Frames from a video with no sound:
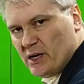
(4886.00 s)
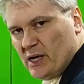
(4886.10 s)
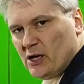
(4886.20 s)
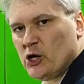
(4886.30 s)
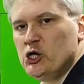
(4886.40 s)

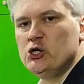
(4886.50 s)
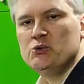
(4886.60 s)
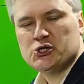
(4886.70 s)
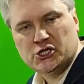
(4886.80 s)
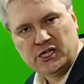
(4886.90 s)
make a
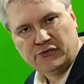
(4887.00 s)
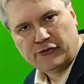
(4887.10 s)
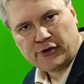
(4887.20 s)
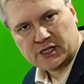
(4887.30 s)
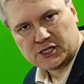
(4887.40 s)
huge
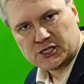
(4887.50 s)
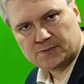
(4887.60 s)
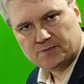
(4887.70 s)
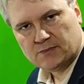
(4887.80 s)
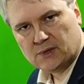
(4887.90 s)

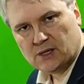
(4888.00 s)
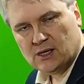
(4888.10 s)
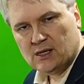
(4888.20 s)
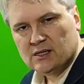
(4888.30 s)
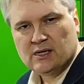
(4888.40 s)
difference.
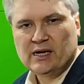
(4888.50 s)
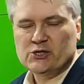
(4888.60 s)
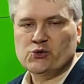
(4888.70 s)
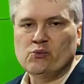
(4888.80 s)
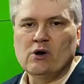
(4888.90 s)

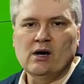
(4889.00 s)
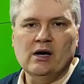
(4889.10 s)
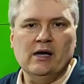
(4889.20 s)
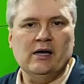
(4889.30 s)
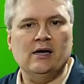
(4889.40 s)
That's
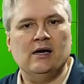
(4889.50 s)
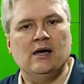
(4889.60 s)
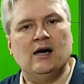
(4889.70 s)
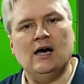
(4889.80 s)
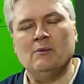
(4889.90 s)
why
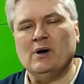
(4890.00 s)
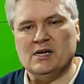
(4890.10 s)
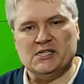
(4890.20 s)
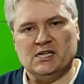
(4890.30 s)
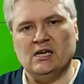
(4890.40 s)
I'm
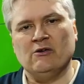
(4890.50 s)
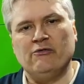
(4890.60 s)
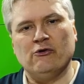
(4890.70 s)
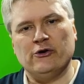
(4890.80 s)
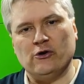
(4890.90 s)
asking
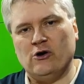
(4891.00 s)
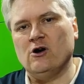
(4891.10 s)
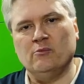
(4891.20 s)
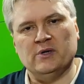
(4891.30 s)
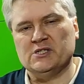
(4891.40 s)
for your
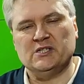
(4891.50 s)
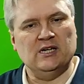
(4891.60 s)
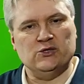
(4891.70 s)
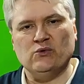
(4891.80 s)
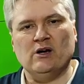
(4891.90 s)
comments.
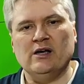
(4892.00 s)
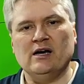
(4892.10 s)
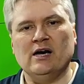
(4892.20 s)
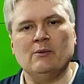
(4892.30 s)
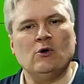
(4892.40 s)
That's
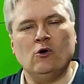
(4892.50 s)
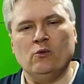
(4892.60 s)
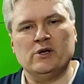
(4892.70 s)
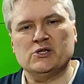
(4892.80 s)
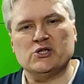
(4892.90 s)
why I'm
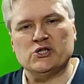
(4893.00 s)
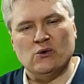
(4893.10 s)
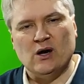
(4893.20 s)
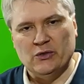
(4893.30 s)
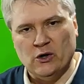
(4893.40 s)
always
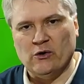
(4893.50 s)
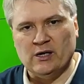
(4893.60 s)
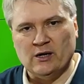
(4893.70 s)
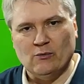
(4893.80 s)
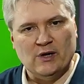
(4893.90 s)
so
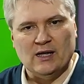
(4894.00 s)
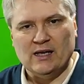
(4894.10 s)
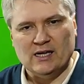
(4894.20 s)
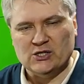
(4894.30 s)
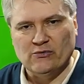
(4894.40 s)
annoying when
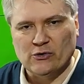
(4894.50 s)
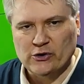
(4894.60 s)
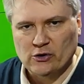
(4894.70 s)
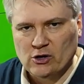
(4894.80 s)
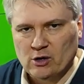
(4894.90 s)
I ask for
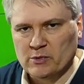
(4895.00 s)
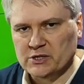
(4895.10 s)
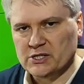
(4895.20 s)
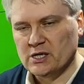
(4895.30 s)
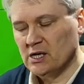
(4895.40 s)
your
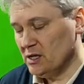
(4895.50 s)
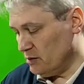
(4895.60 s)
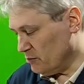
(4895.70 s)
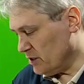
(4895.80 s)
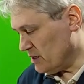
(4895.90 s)
comments,
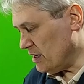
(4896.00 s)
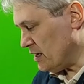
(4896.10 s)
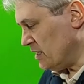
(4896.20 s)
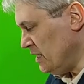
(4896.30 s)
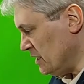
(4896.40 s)
but they
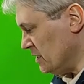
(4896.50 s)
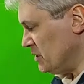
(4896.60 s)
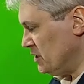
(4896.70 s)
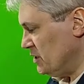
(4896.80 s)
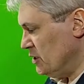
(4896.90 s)
are
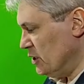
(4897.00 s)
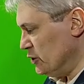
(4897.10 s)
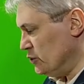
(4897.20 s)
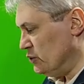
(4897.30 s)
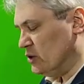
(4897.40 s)
needed
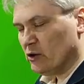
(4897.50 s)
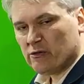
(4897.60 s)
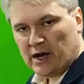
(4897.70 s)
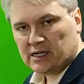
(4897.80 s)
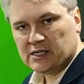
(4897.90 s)
to
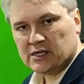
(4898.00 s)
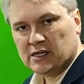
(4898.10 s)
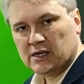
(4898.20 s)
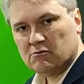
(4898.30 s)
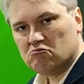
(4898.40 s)
correct
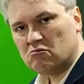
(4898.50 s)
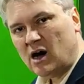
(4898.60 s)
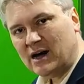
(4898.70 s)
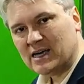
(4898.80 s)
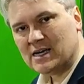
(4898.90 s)

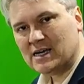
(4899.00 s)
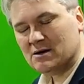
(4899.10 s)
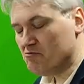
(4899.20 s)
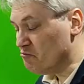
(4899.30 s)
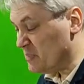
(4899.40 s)
my
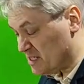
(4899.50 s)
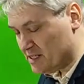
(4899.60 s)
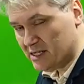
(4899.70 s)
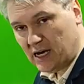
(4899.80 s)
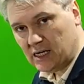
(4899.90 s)

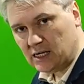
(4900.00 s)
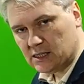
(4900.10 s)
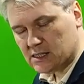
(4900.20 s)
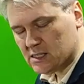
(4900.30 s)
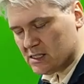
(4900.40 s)

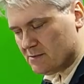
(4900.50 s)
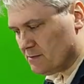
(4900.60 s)
mistakes.